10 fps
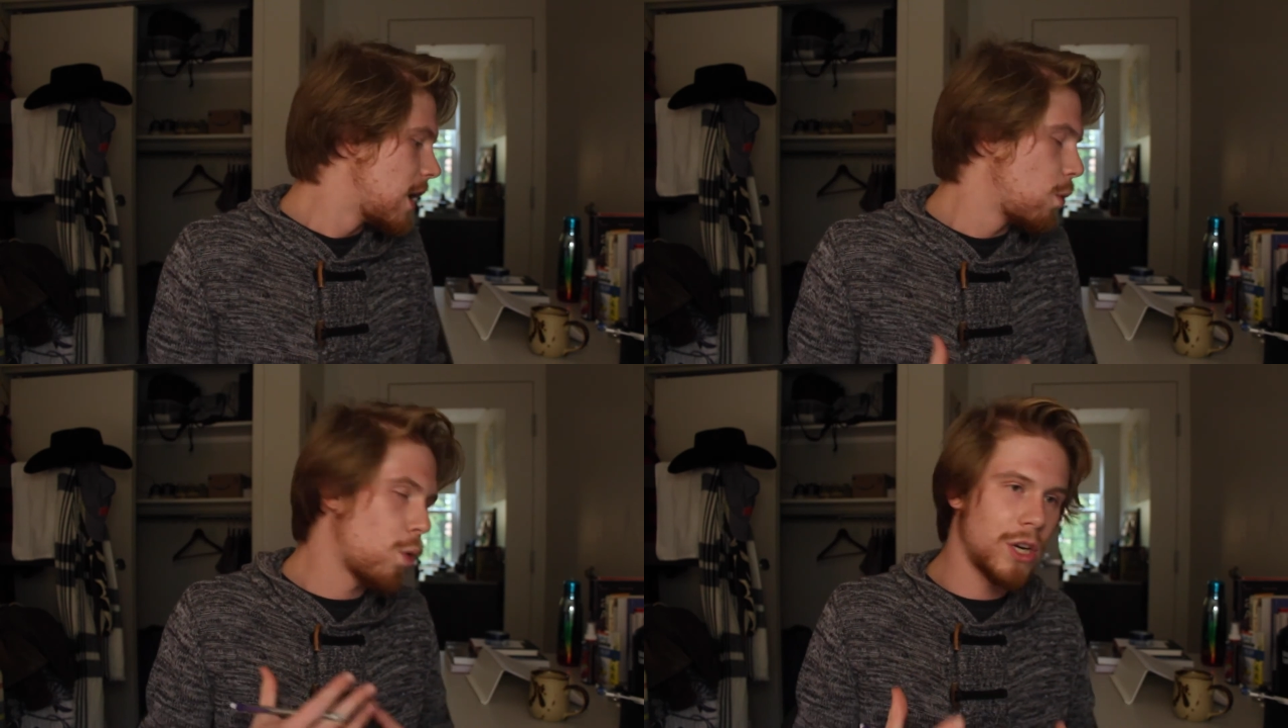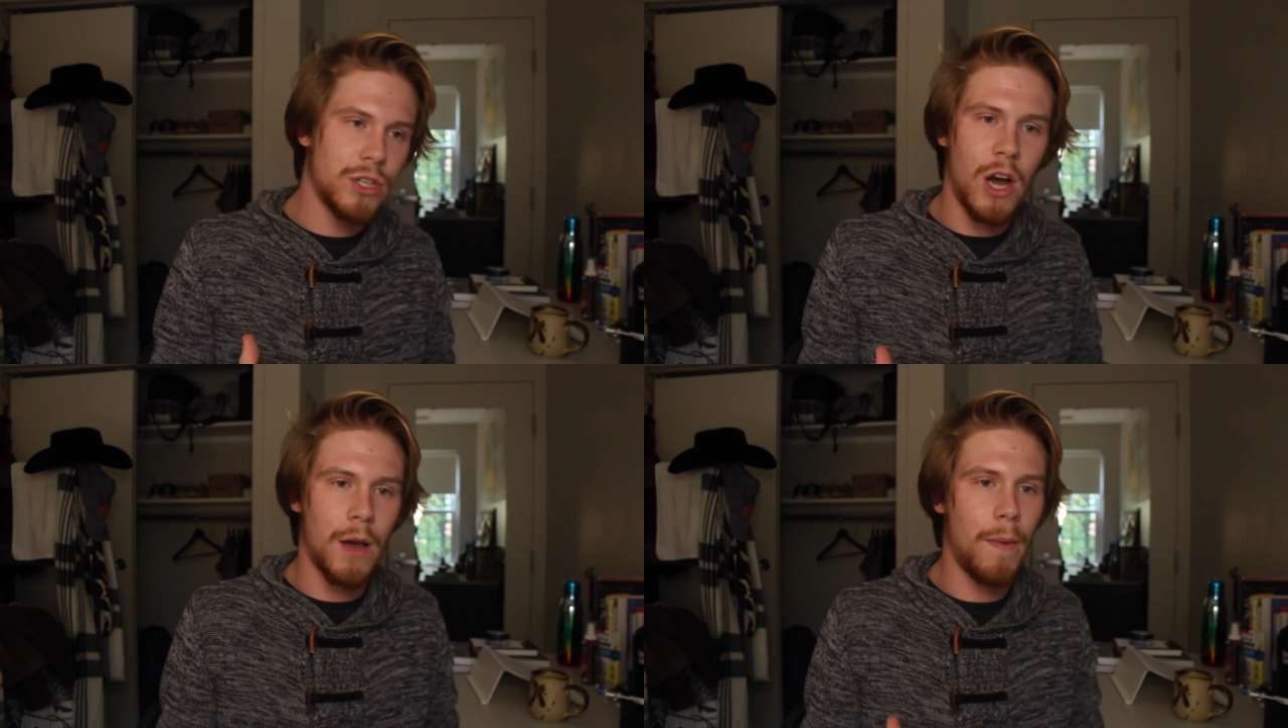we're going to
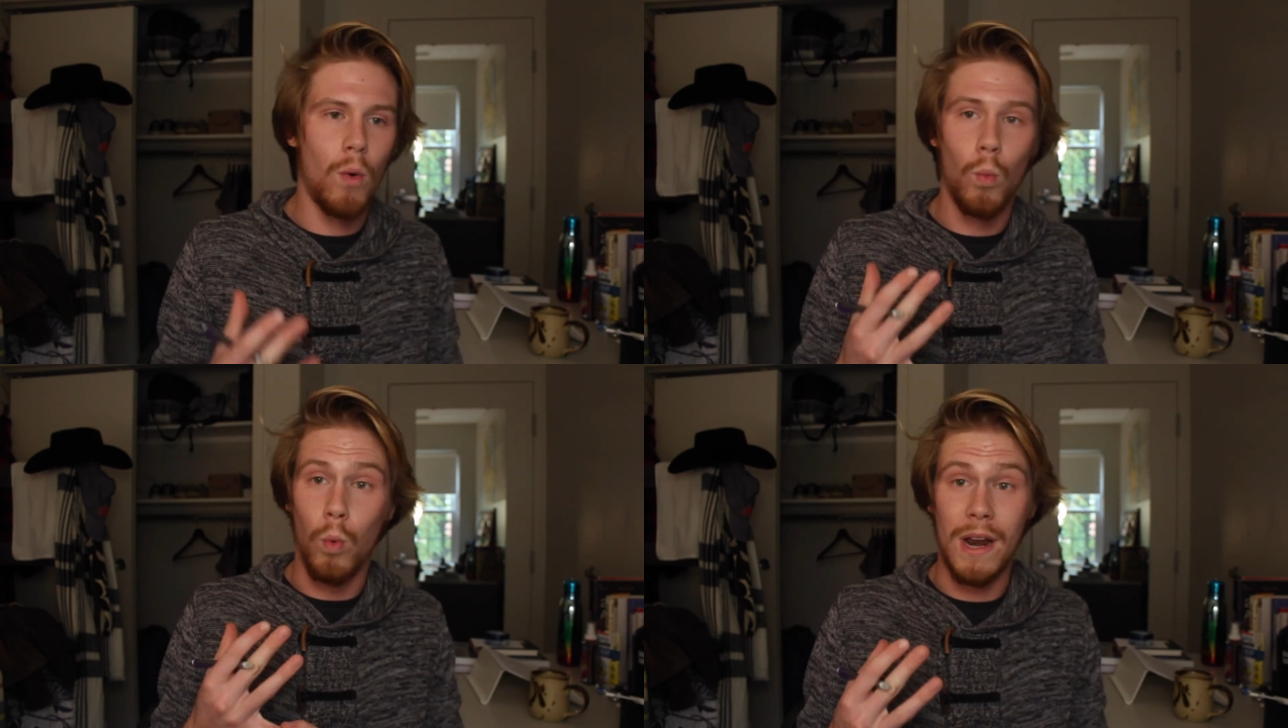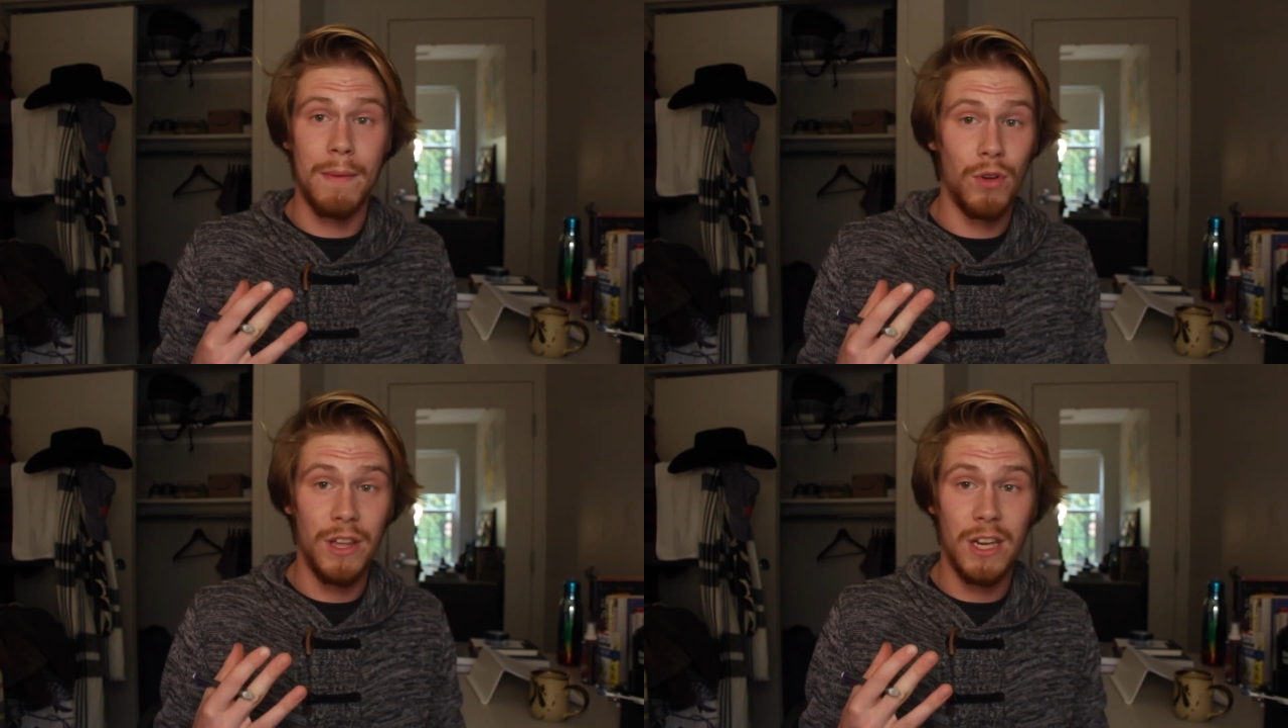talk about what I'm
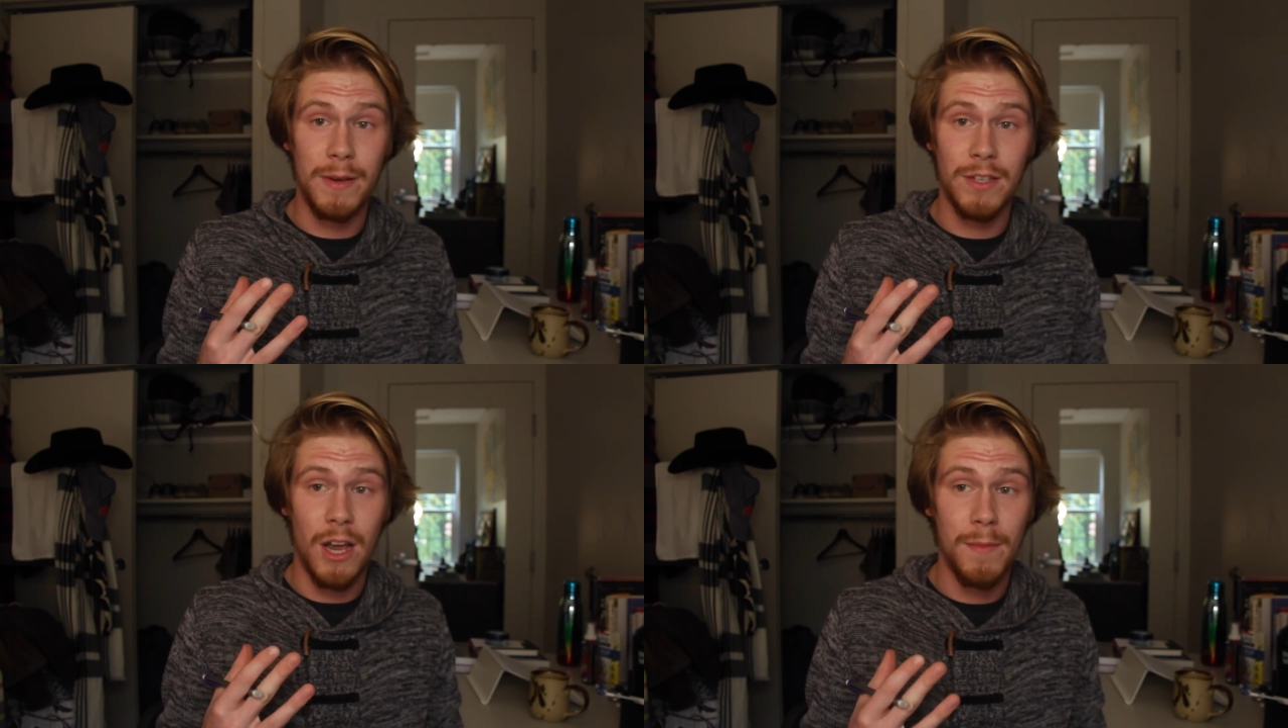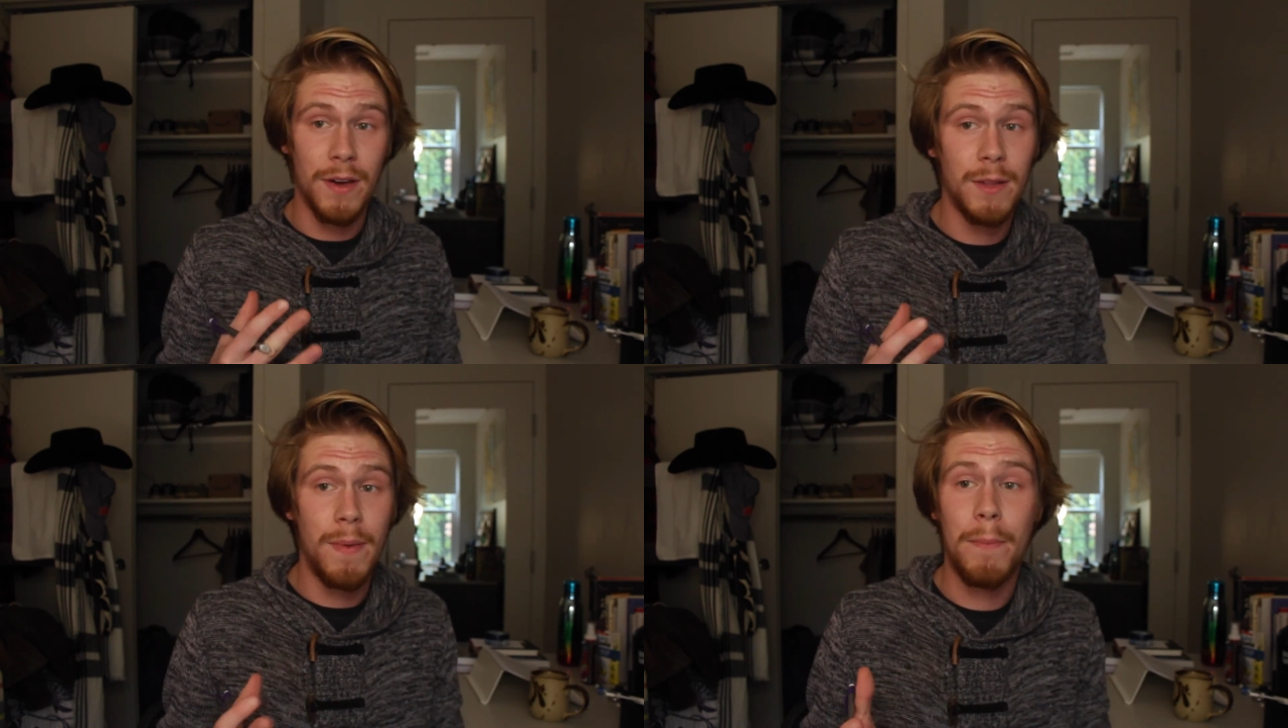really going to be talking about
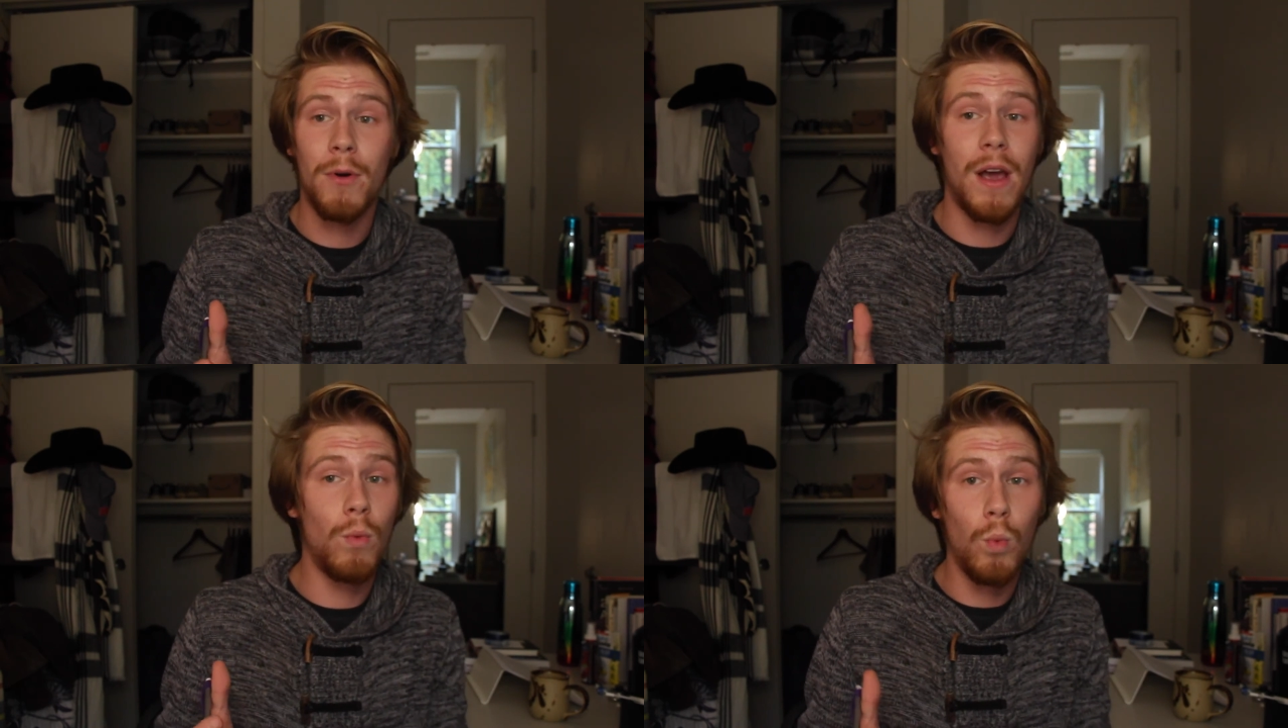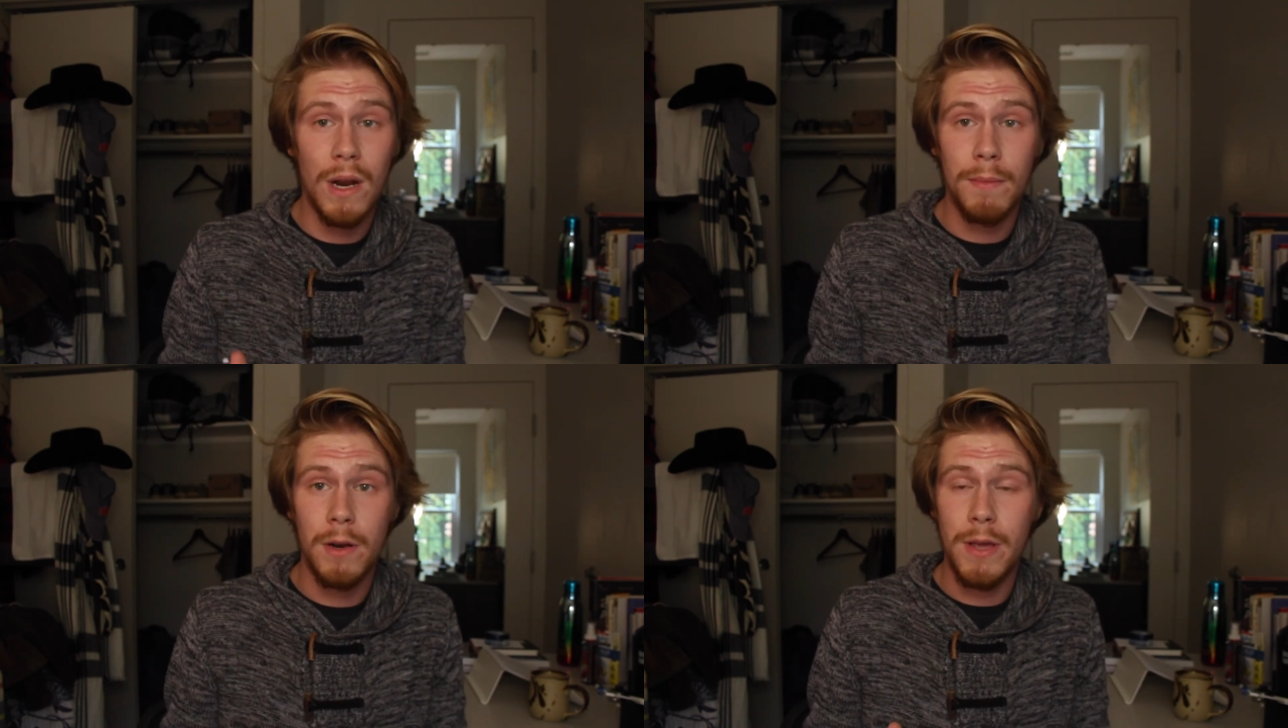in the paper and what
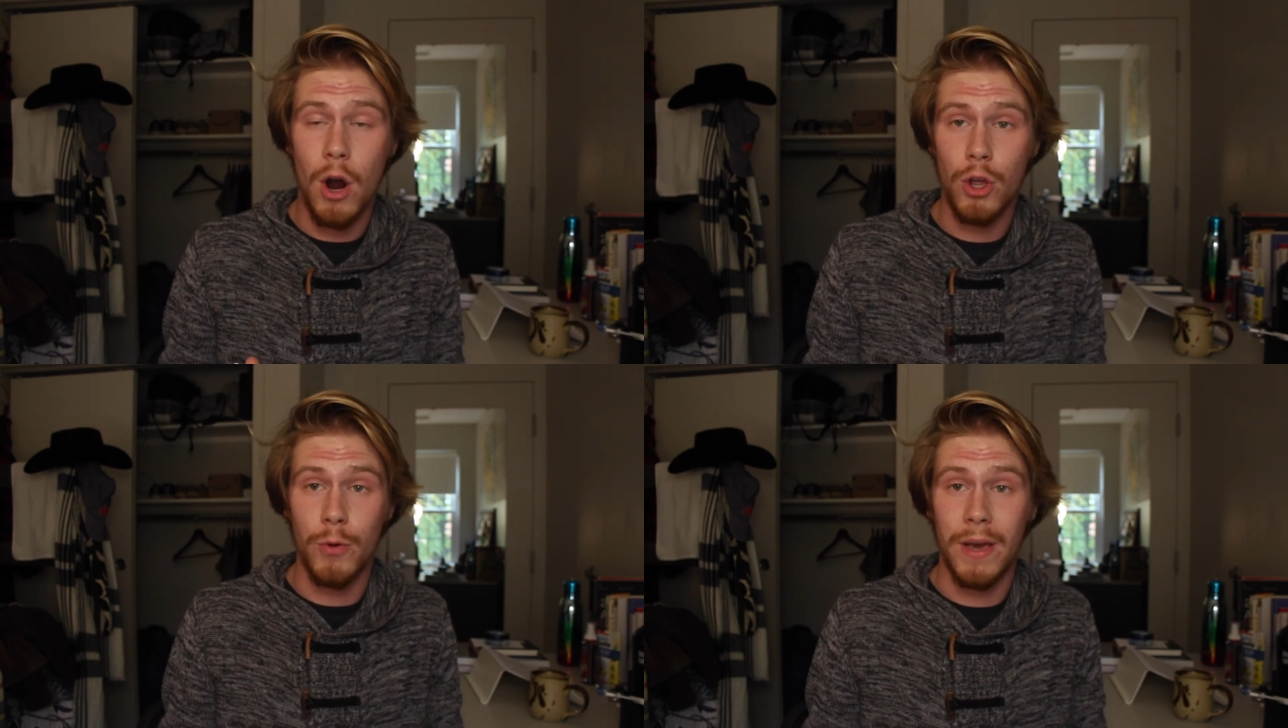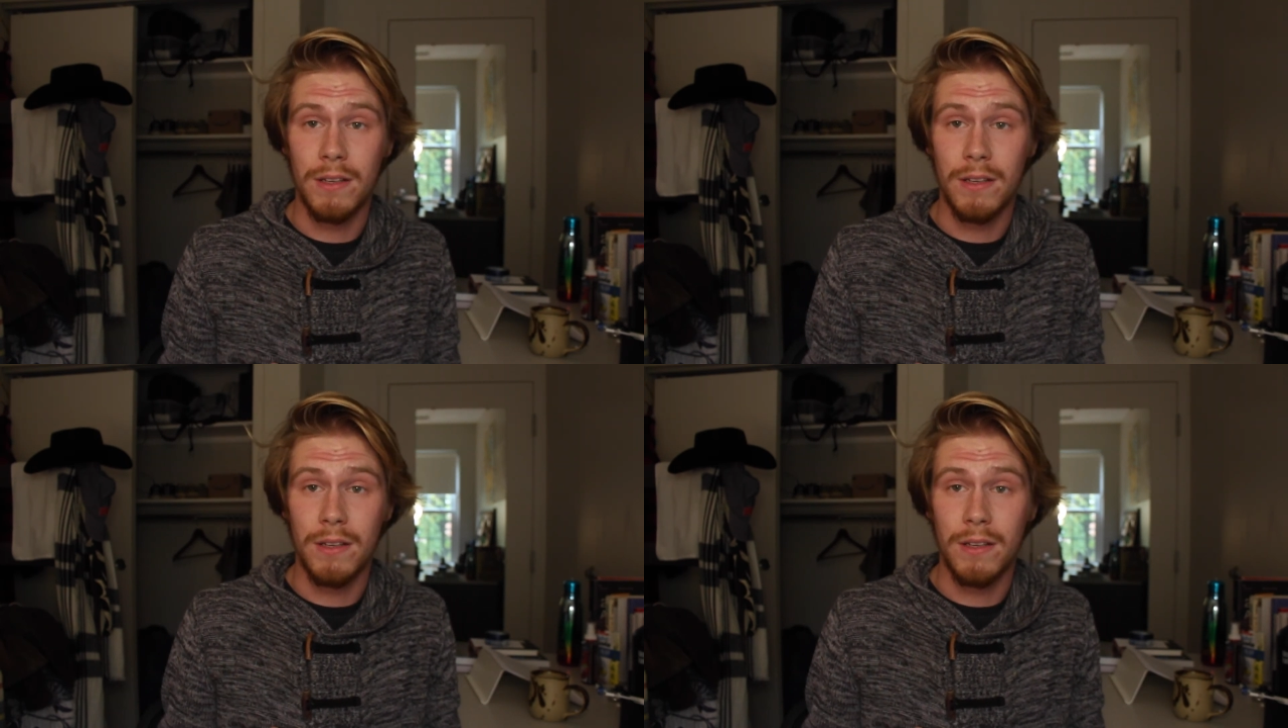I'm going to be arguing.